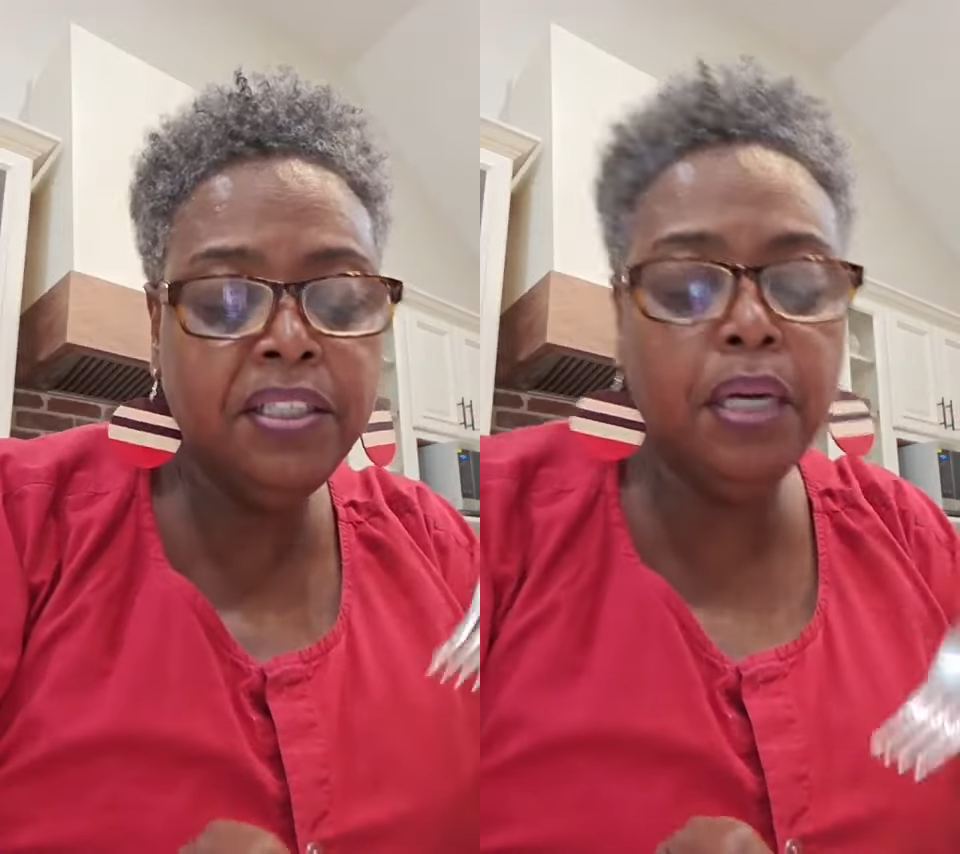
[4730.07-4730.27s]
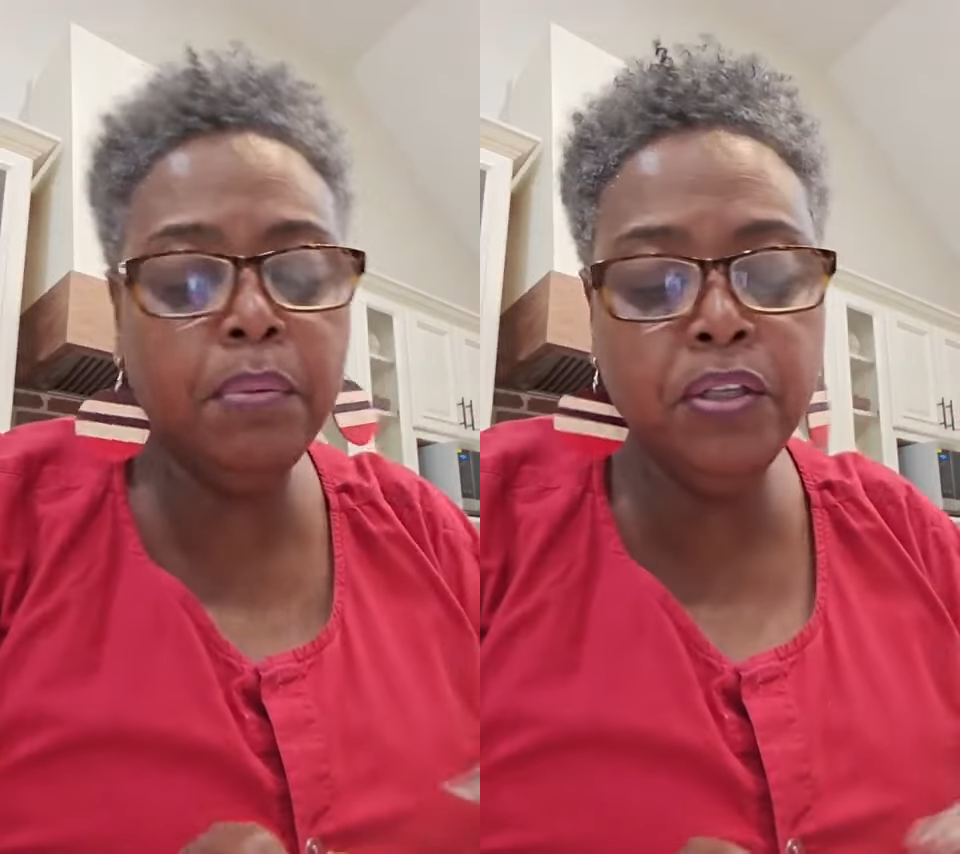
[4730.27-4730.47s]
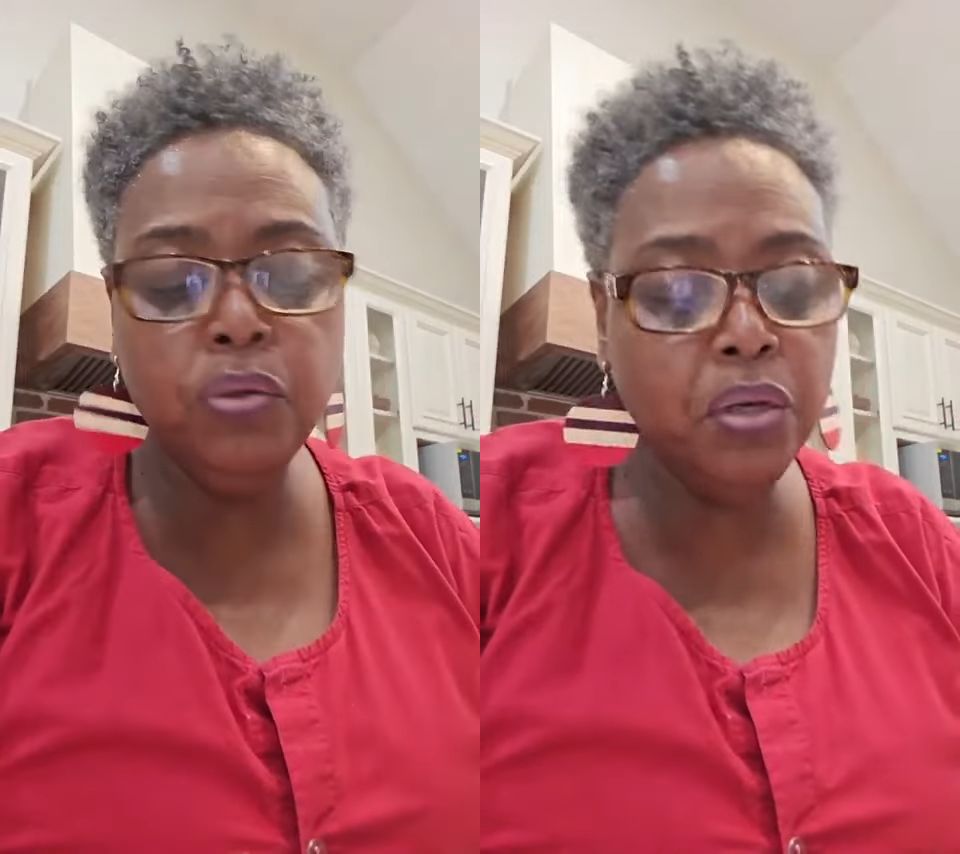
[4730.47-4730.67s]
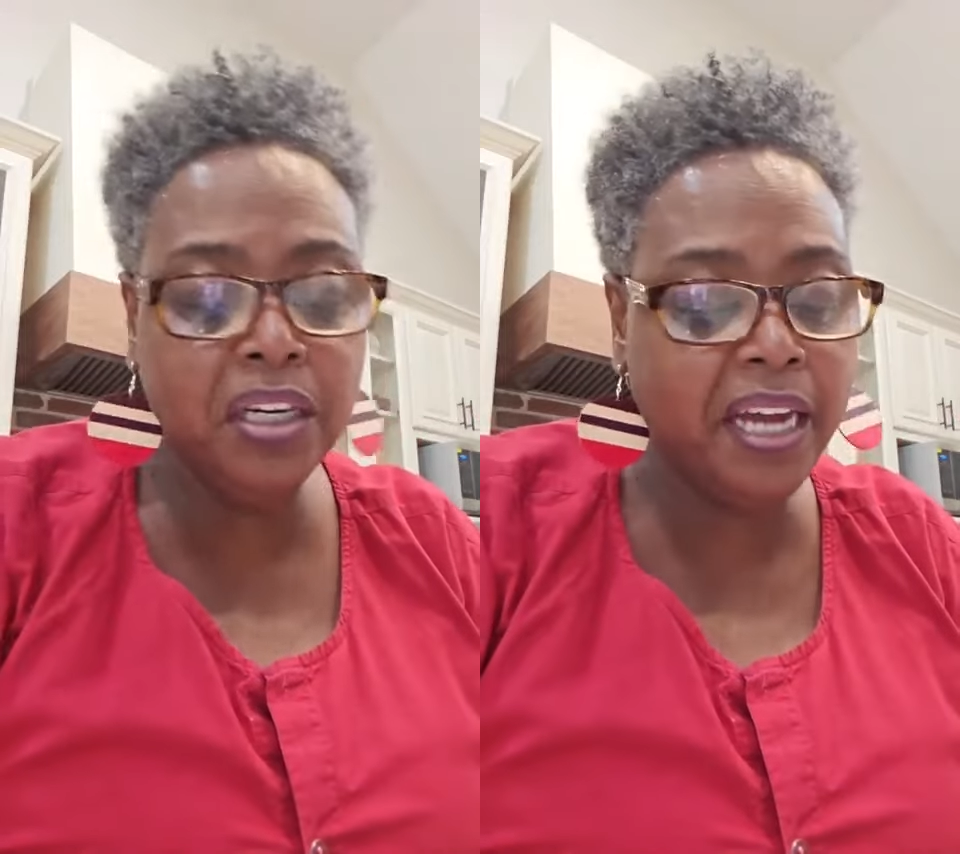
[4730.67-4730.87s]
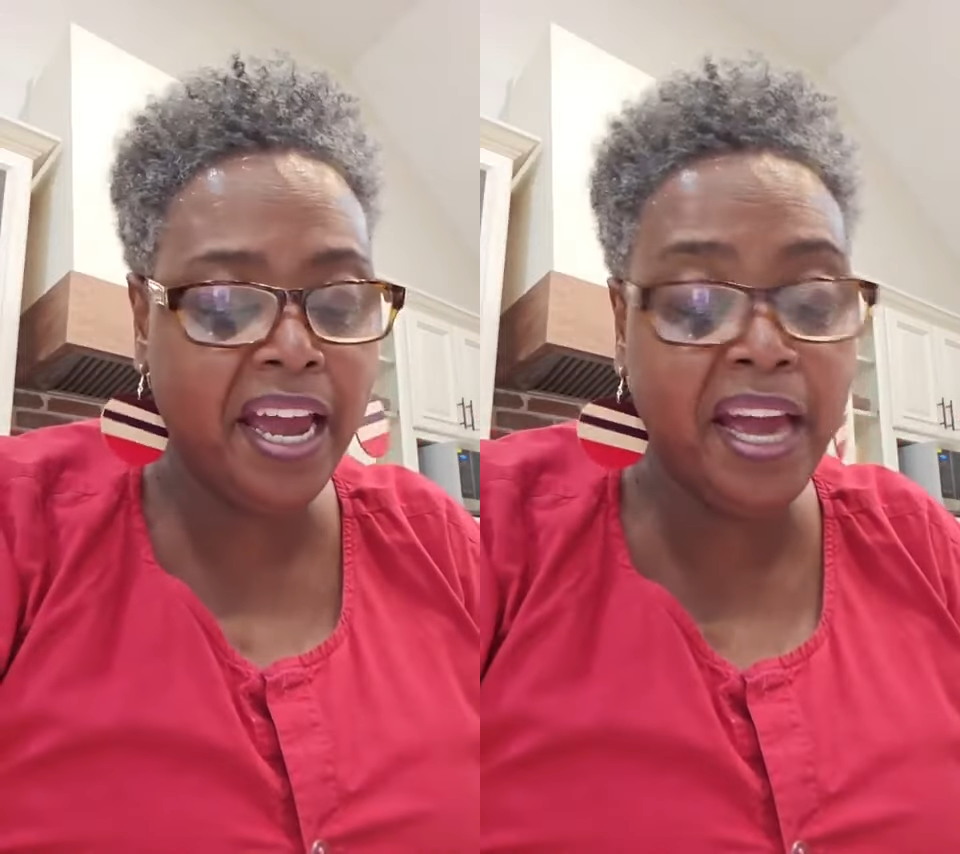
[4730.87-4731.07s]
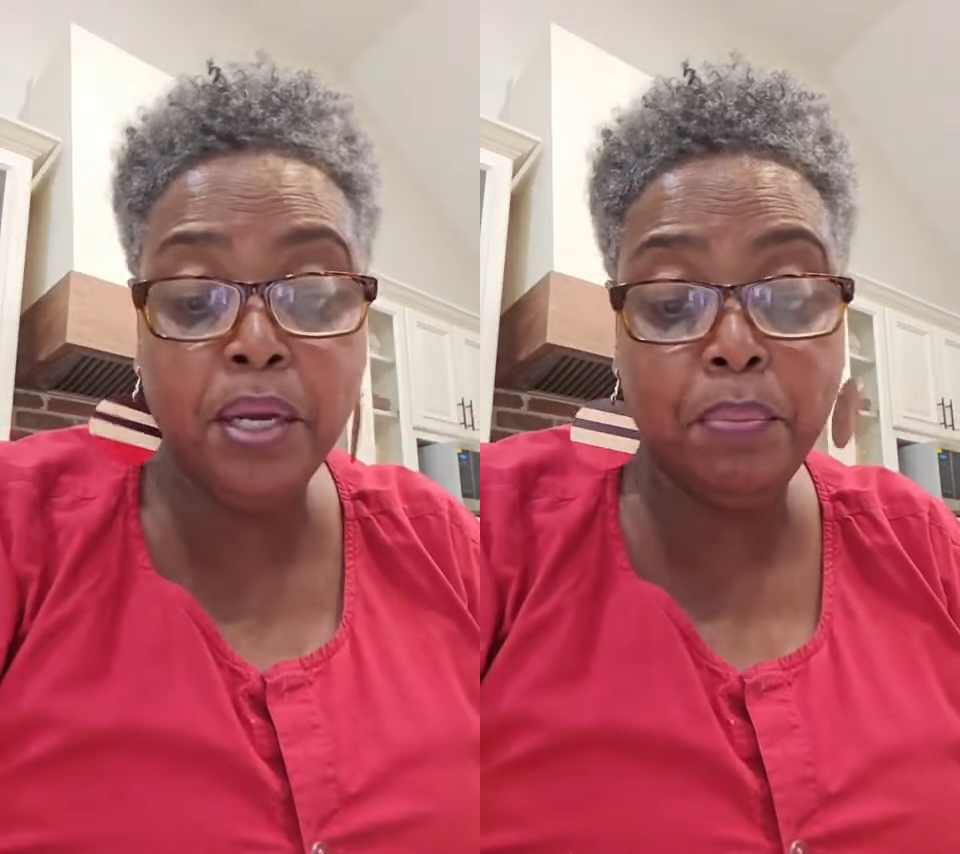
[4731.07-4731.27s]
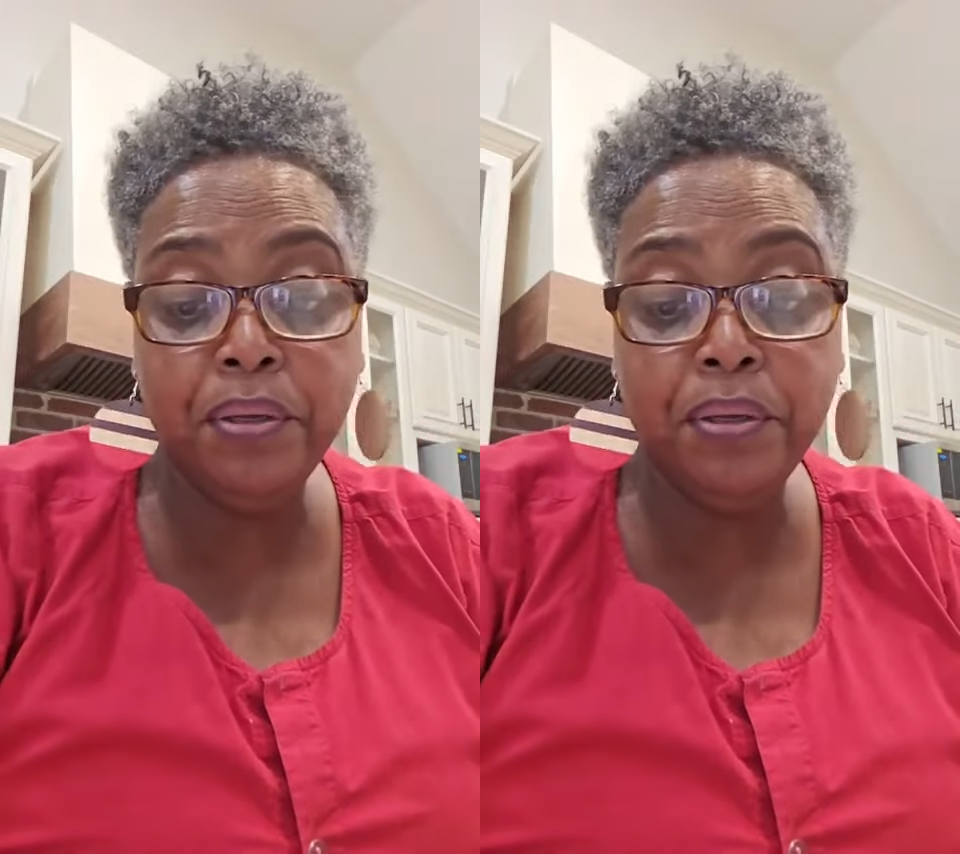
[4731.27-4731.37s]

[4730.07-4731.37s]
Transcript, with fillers: Deborah, you could have had a